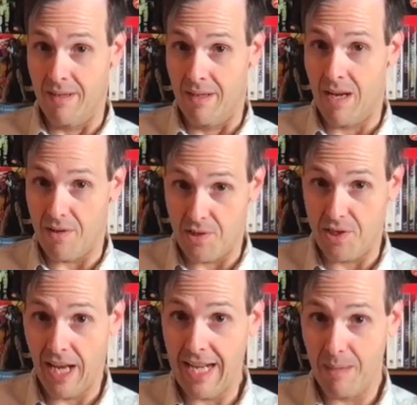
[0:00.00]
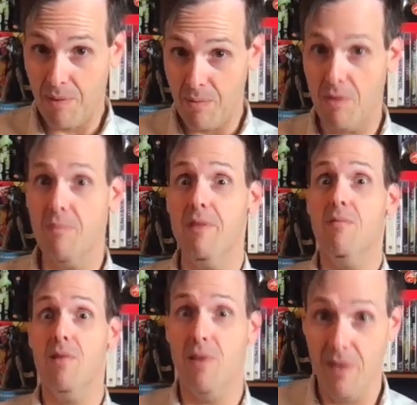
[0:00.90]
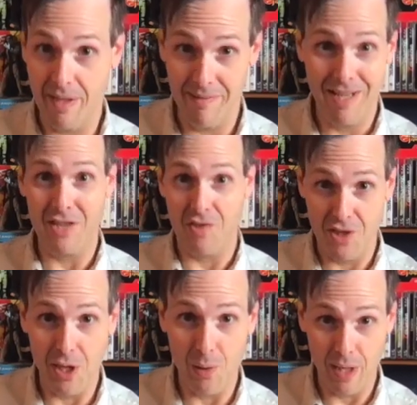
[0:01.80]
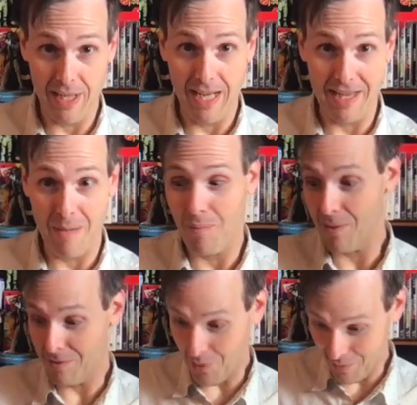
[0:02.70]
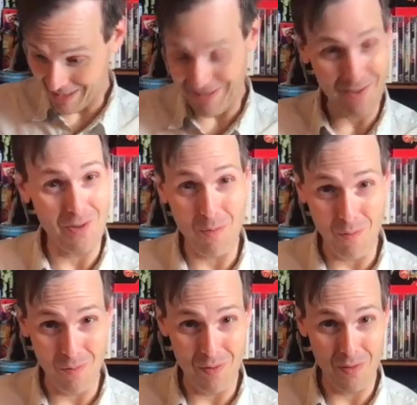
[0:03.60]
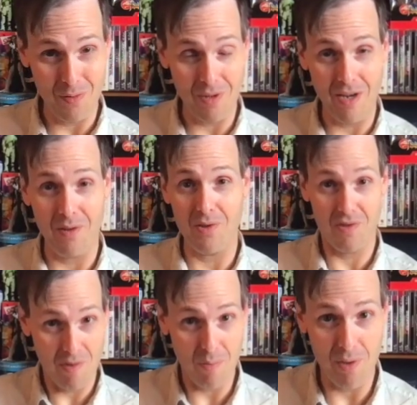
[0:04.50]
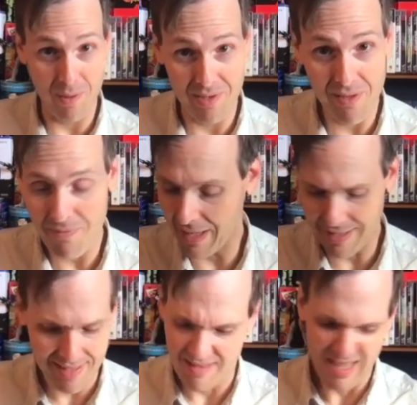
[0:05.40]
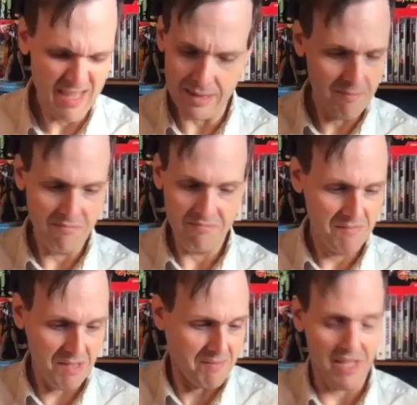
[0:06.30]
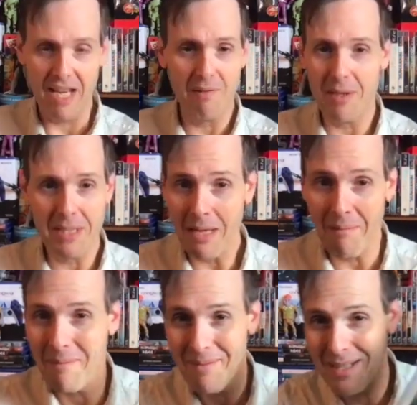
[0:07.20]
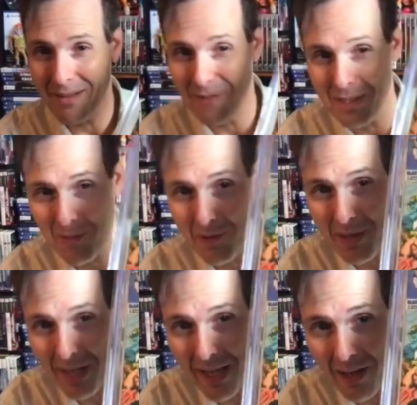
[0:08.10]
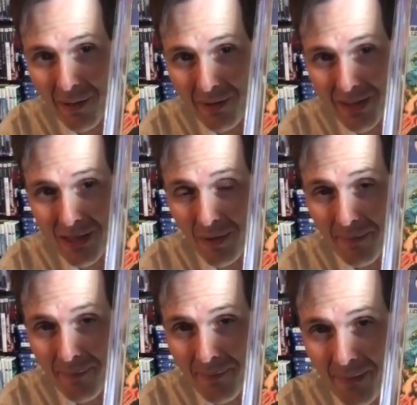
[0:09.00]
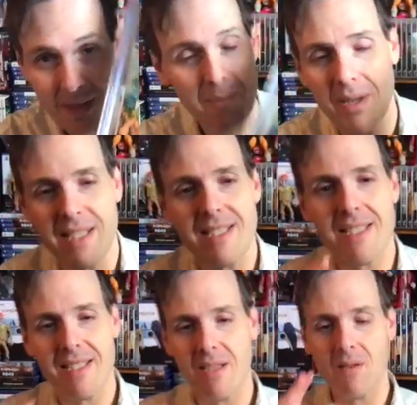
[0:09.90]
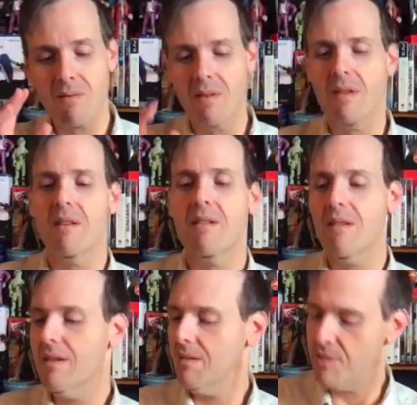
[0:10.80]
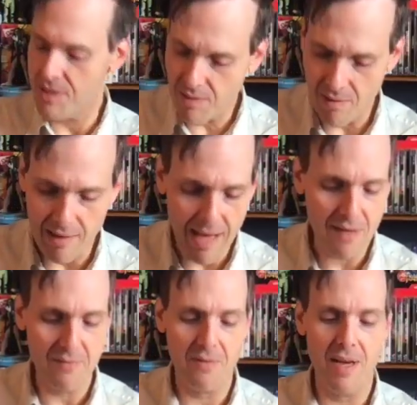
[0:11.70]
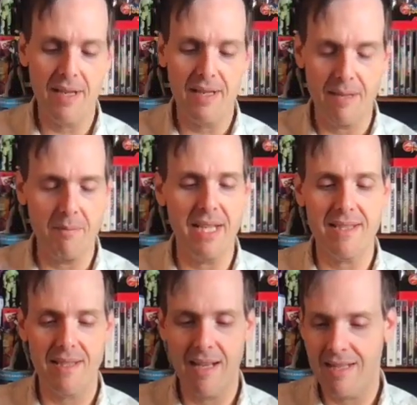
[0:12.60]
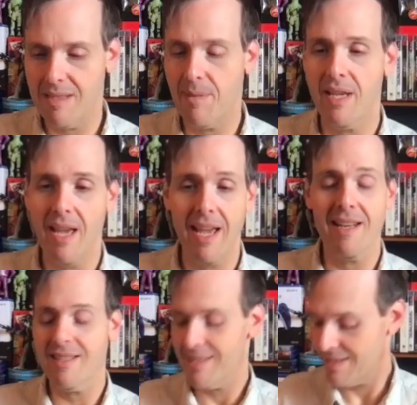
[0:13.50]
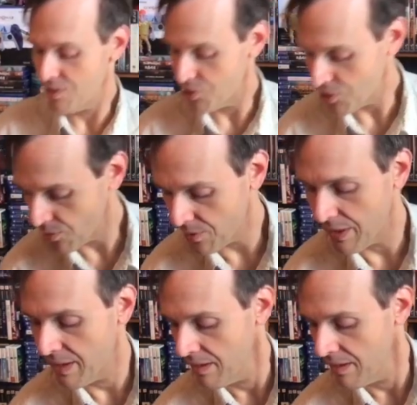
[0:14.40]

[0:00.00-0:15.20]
understandably would be really interested in looking at that book knowing that there are none of those 3.0 defects. Can't really tell the difference between the 8.0 and this one, but it's still a lot of fun. It means a lot to me, and it's certainly